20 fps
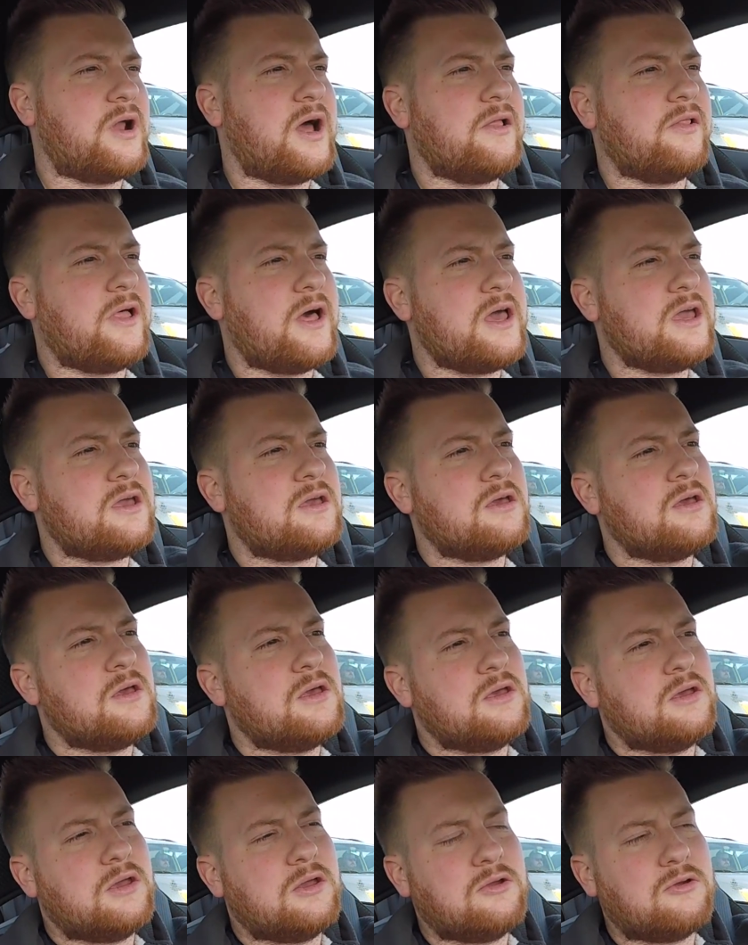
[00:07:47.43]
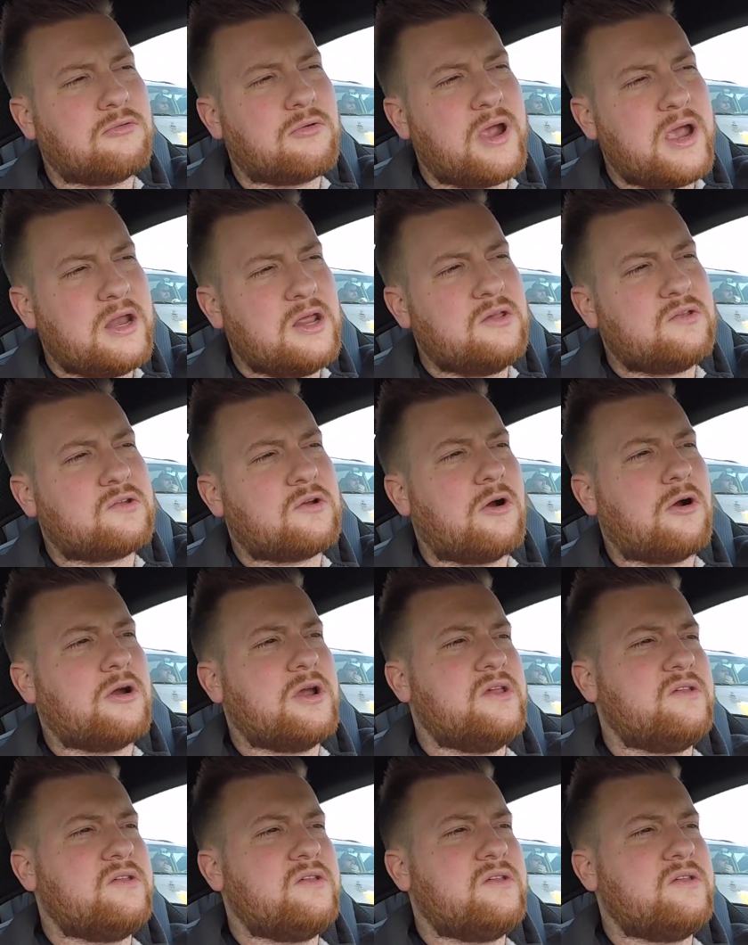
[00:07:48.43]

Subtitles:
I like in Grady's car,